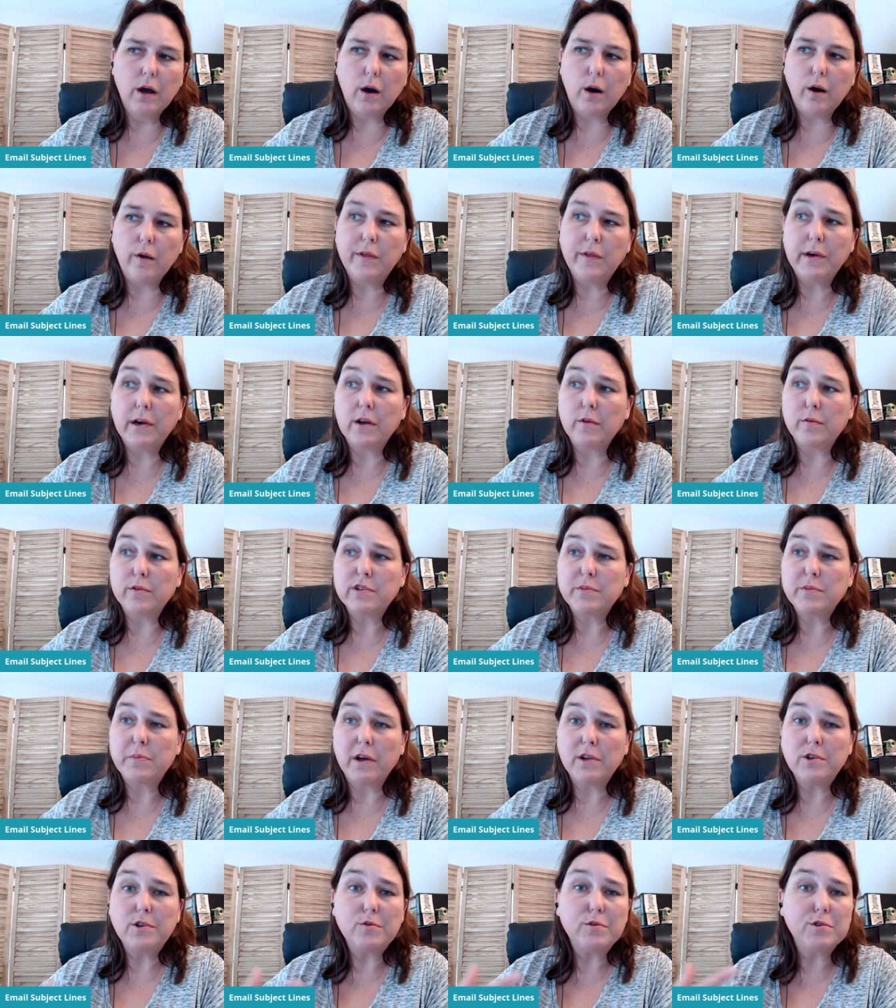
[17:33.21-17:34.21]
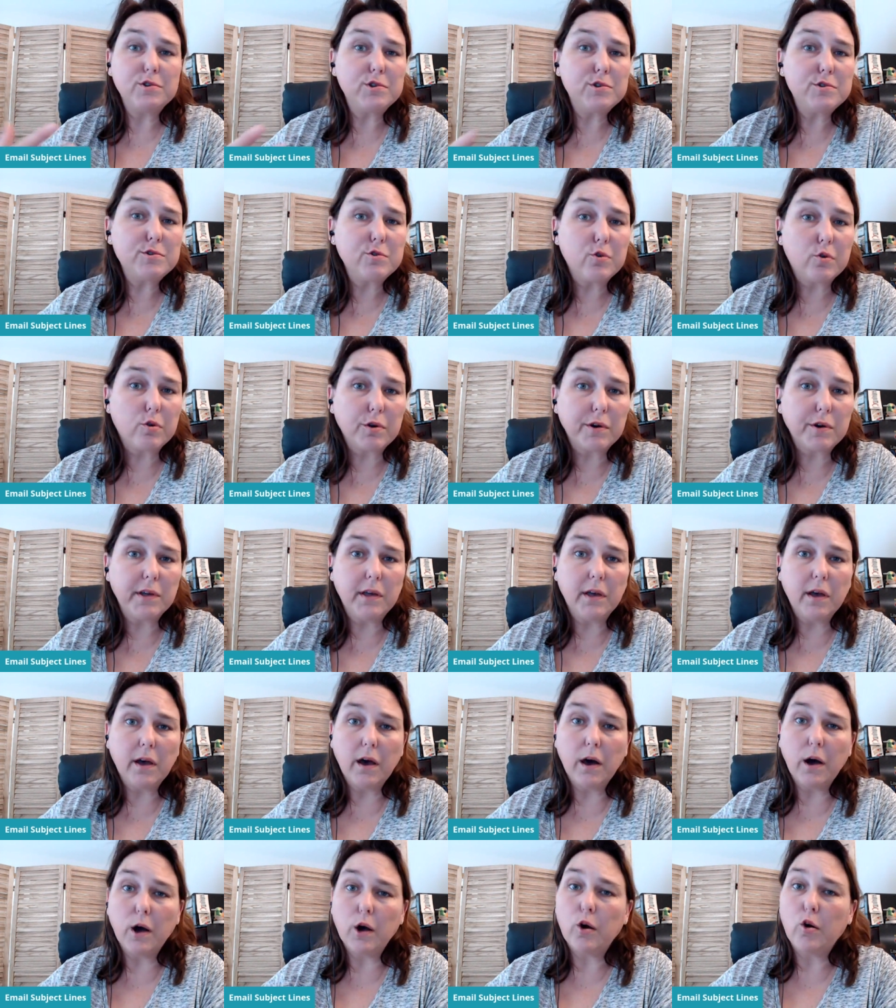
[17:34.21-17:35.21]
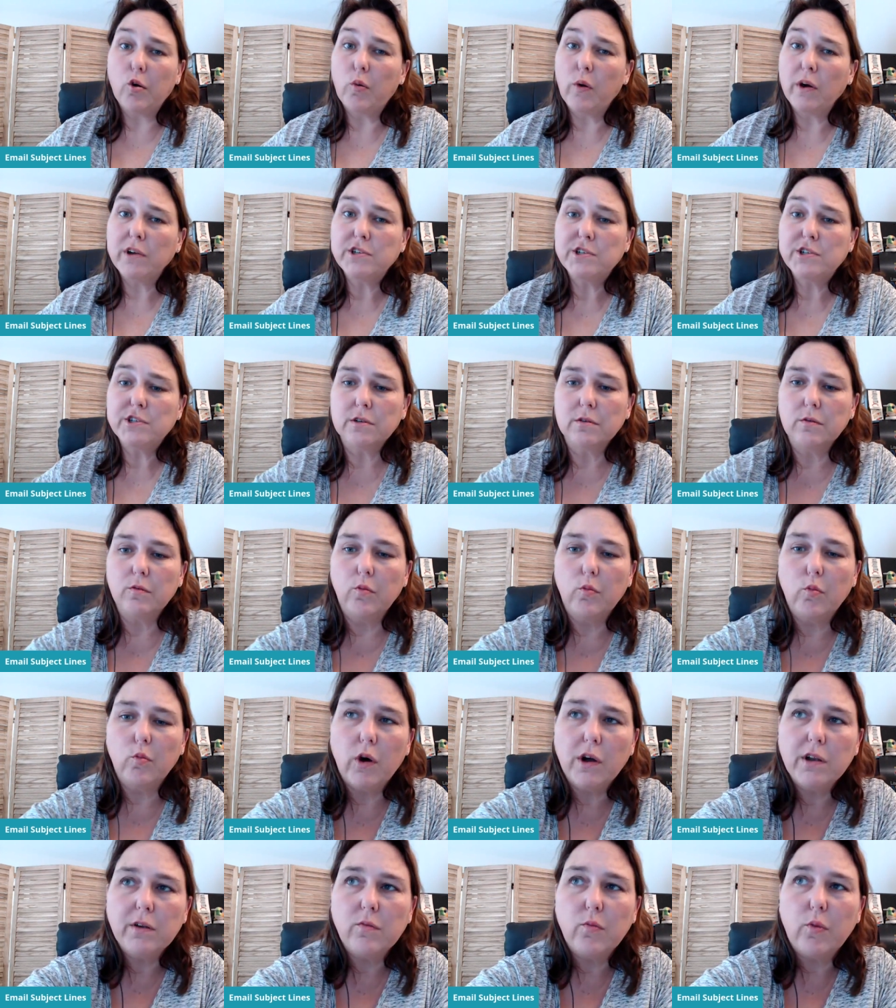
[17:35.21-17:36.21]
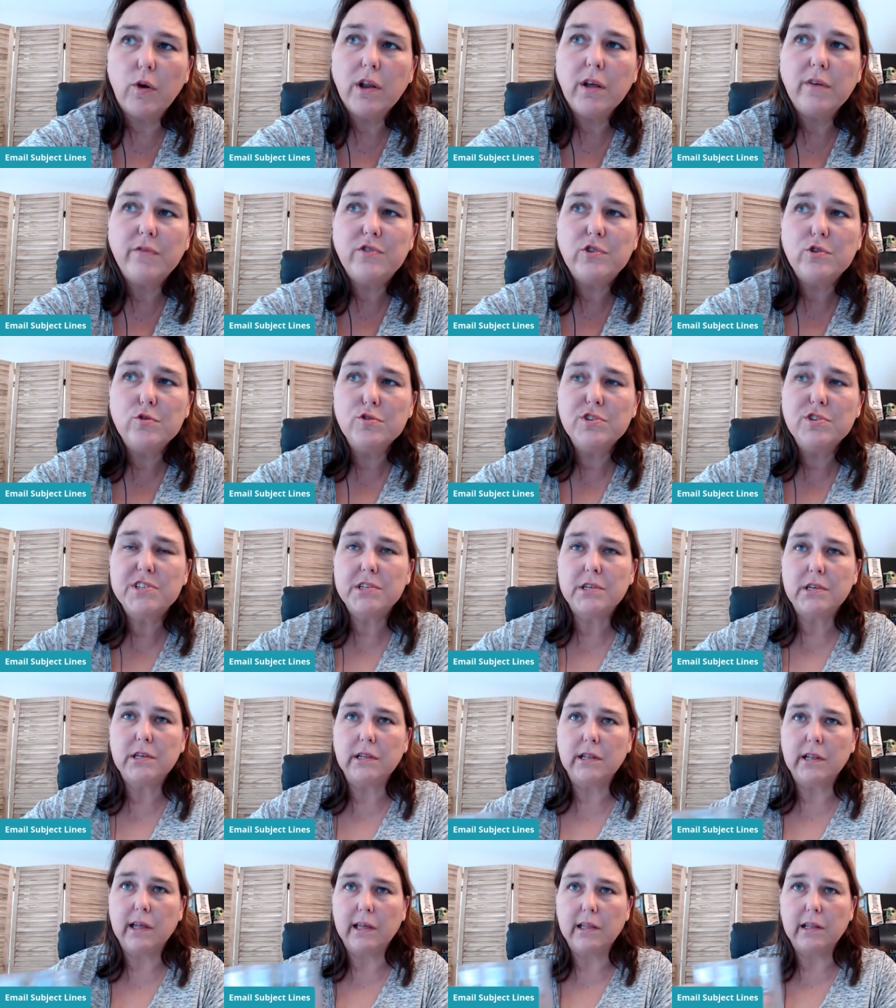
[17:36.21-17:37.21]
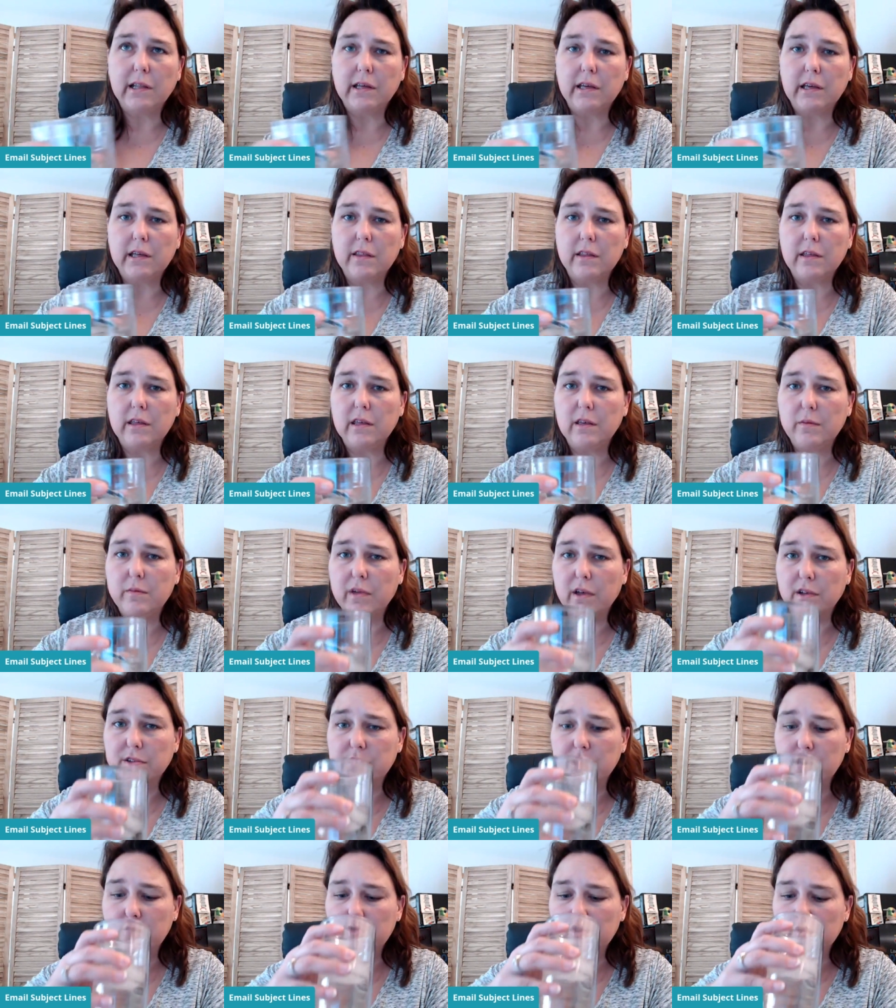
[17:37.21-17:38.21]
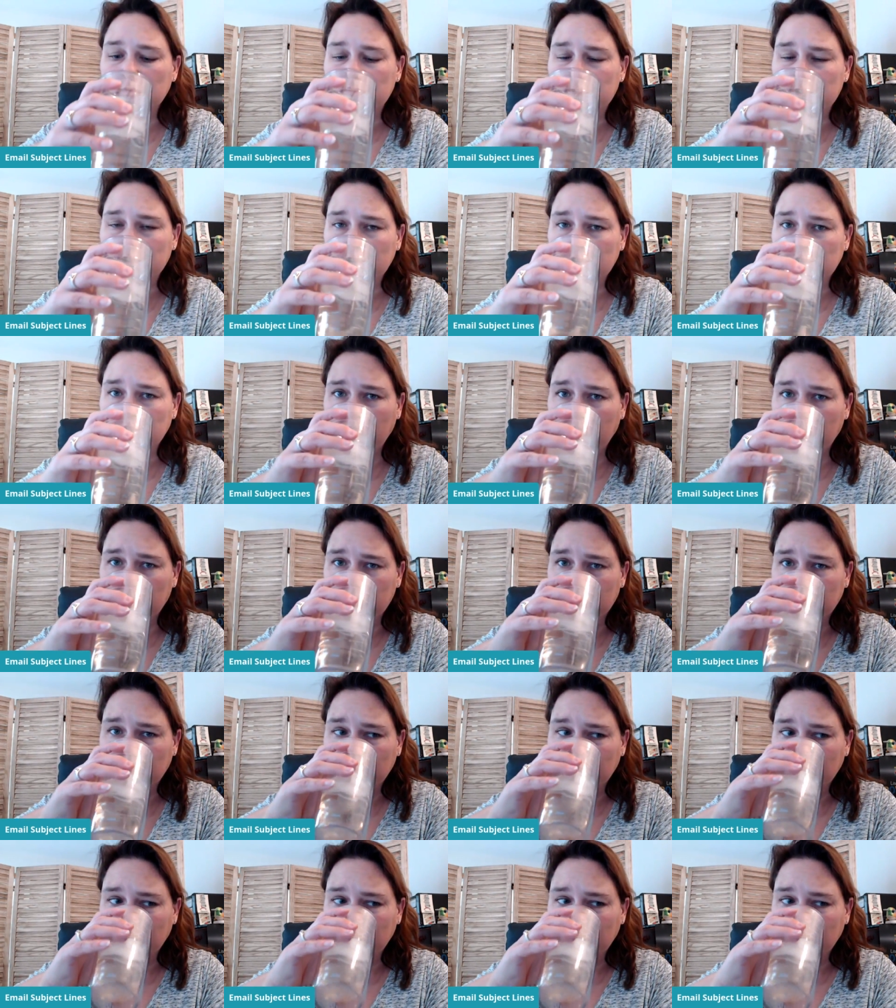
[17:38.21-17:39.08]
Are they going to respond to a story, a question? What have you seen lately in the email that you've sent out?